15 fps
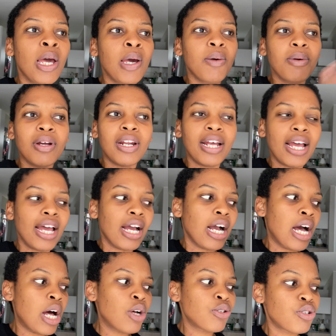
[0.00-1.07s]
We're gonna hang
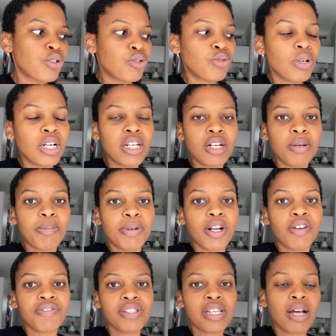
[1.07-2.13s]
out, do a little bit
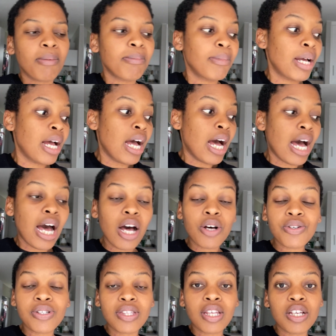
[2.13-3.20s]
of some
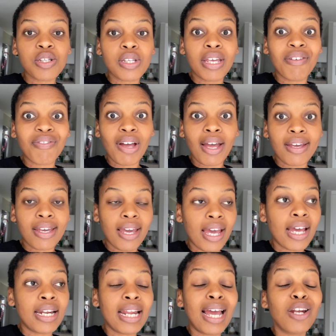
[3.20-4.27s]
house things if I
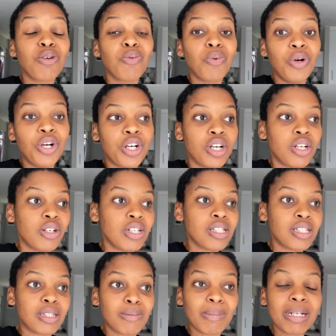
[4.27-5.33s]
can, and work, because
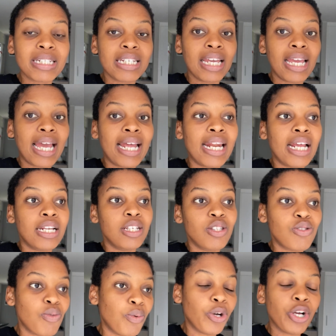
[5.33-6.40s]
it's Monday and I need
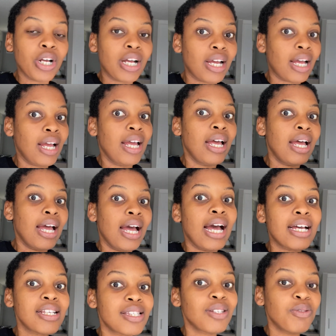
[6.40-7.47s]
to work.
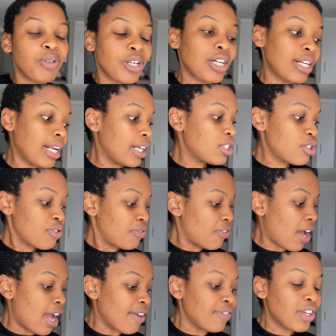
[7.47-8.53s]
I still work a 9 to
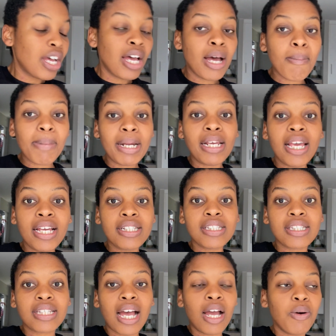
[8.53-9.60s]
5, but
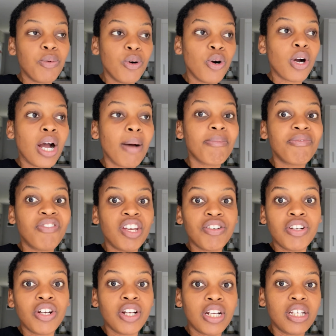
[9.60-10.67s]
hence I woke up
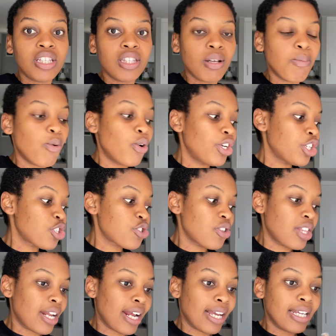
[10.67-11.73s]
very early in the morning so
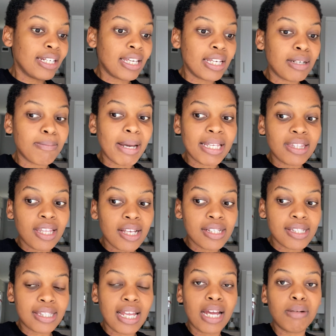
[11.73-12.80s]
that I can get my things
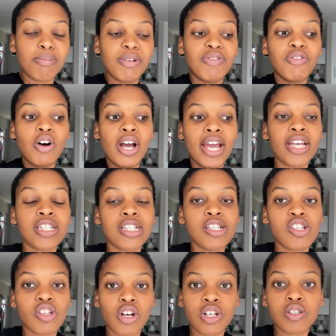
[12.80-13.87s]
done before I actually
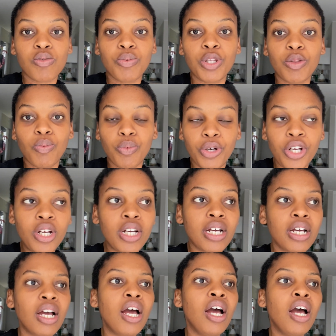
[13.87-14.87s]
start with work.